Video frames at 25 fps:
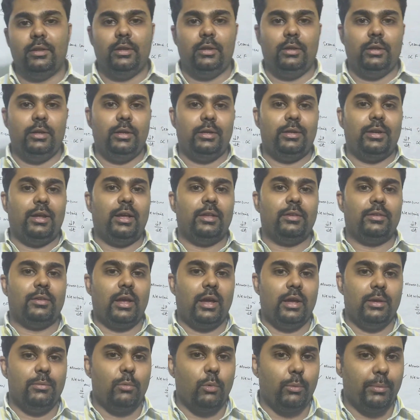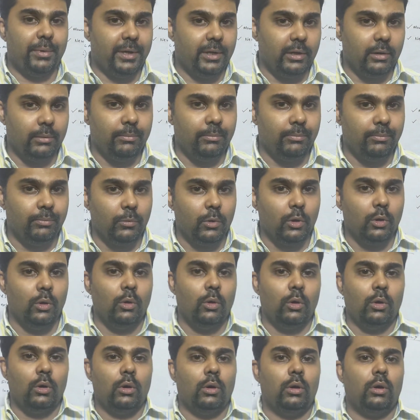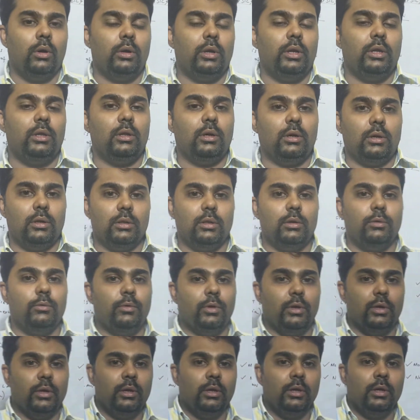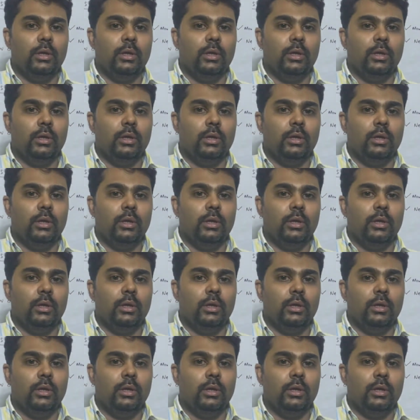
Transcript: it has high momentum. In the other way,